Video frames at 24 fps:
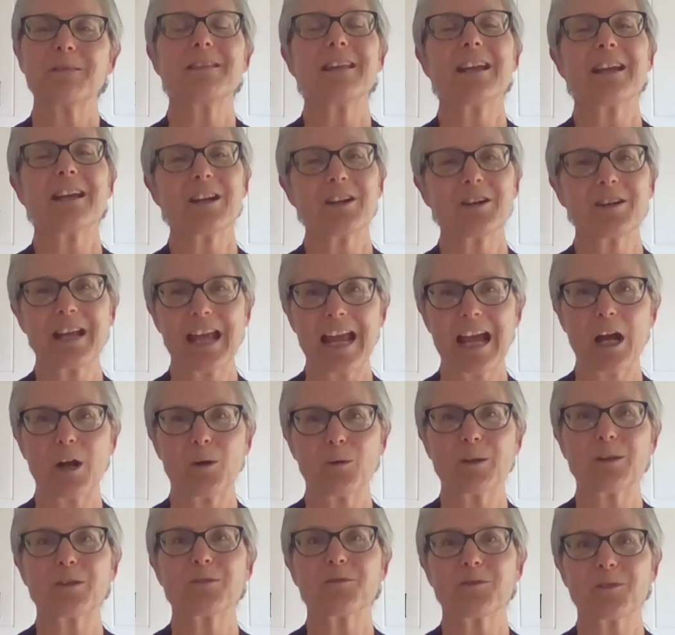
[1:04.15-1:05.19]
They are now
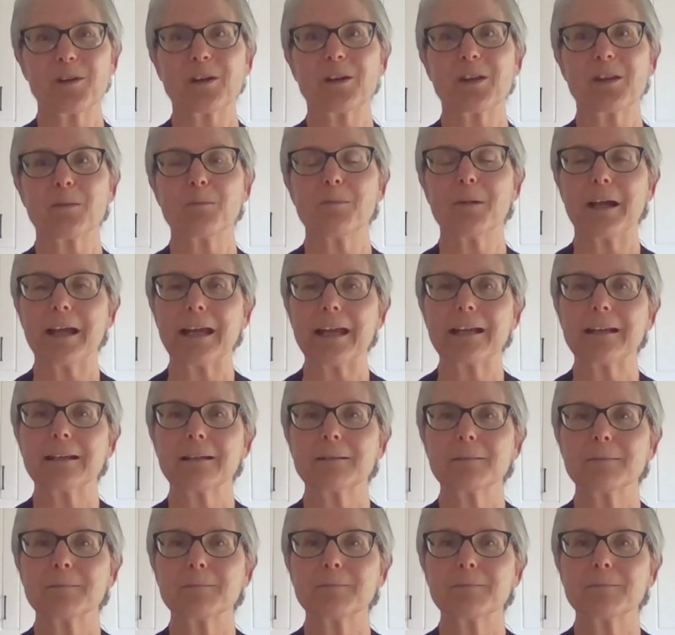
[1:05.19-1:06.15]
in the front of the bike.